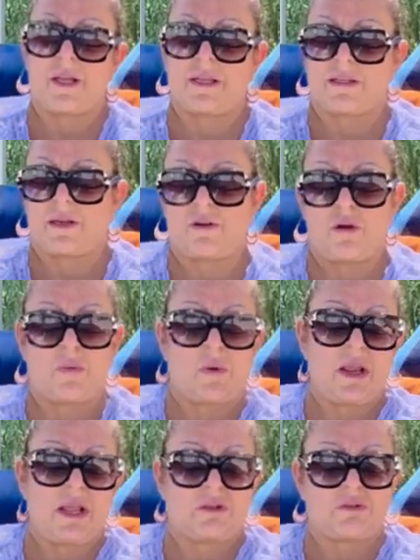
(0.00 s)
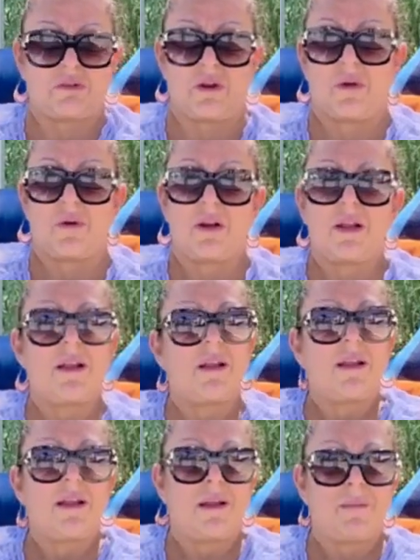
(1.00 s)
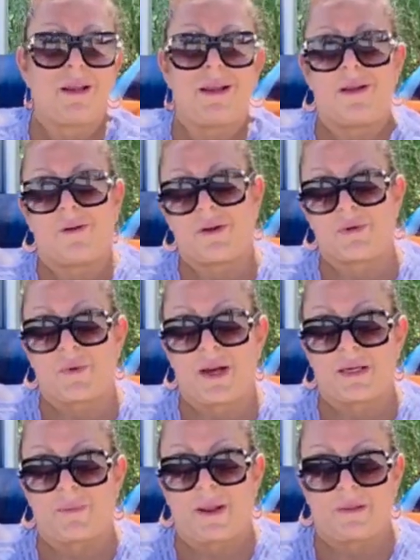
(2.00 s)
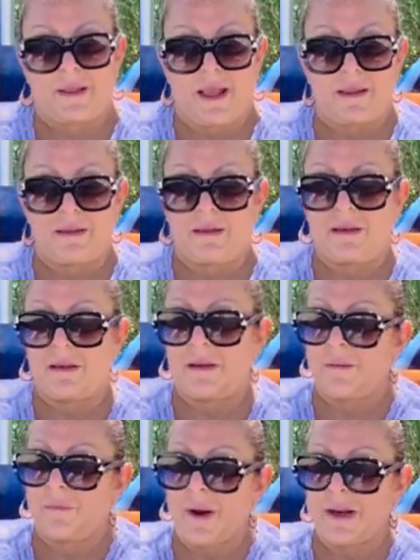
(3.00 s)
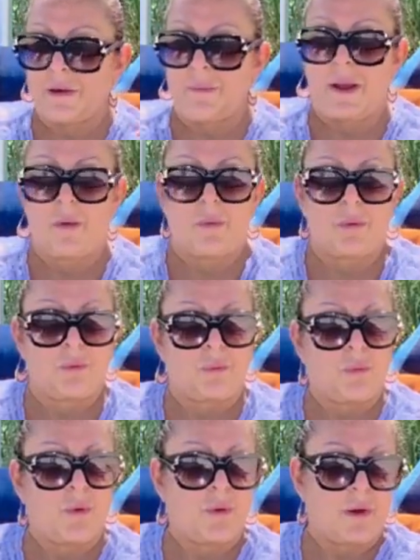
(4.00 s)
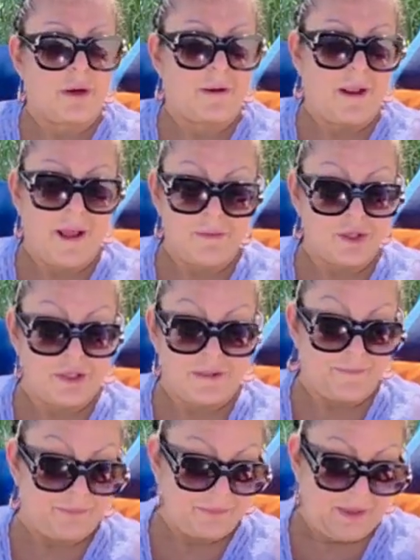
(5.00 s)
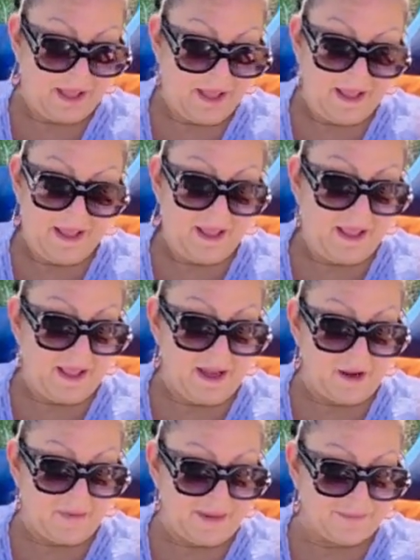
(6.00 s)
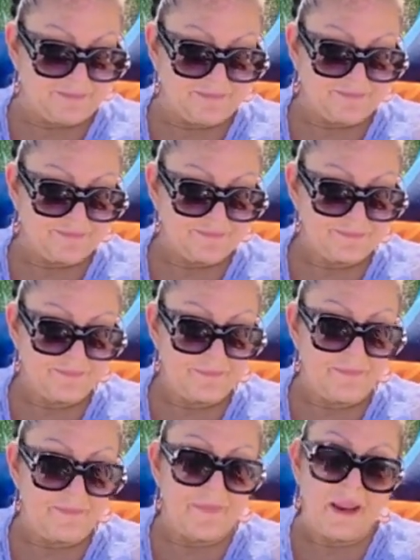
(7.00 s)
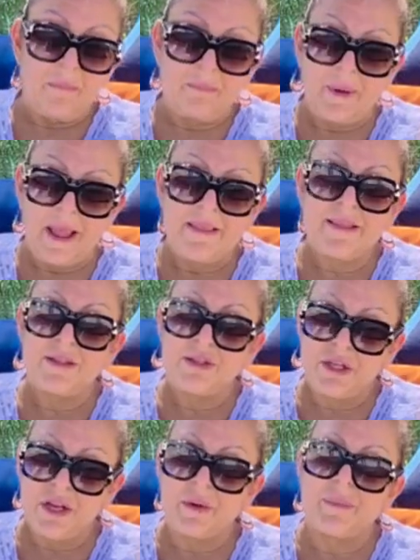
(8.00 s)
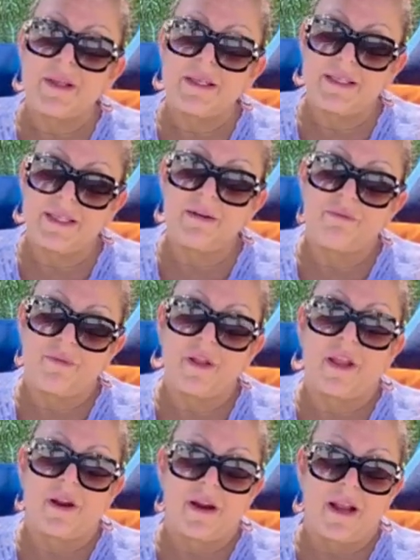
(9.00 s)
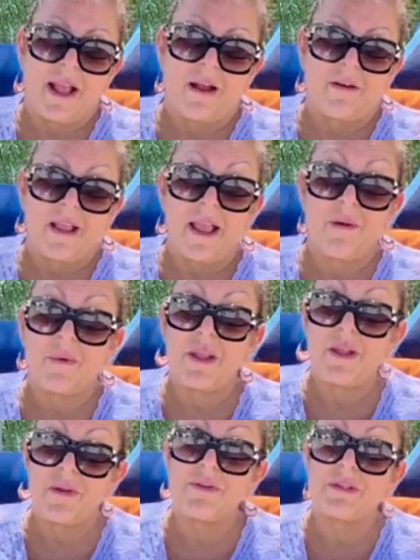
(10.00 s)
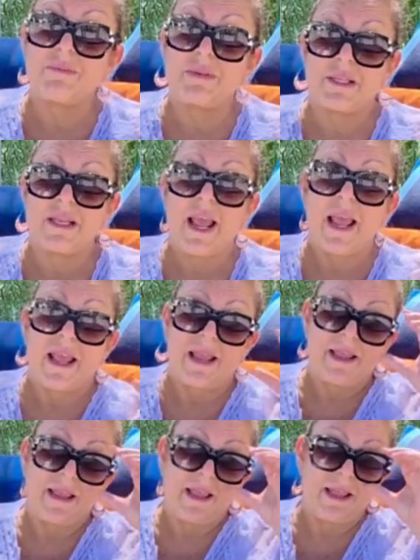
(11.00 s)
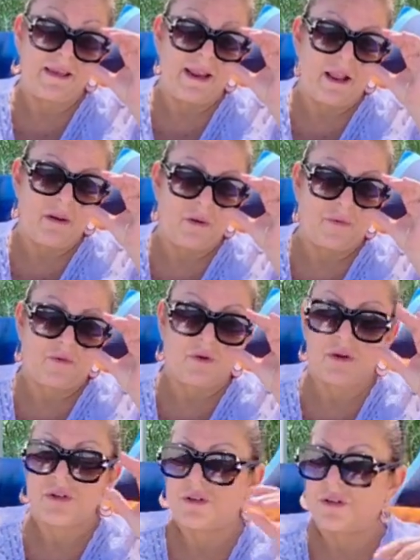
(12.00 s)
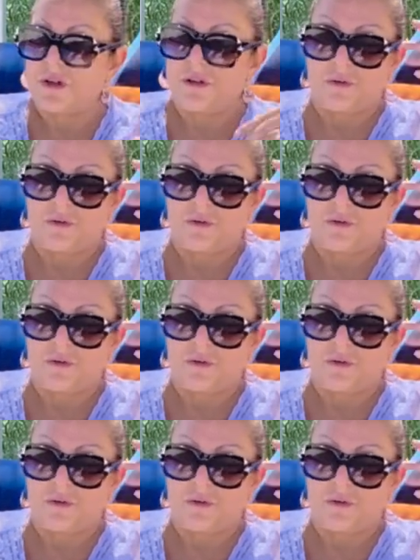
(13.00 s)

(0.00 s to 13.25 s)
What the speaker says: things that nobody else knew. I mean, he always bragged about that, bragged about World War, and anyway. But this gentleman did figure it out, and we use them today. And now, of course,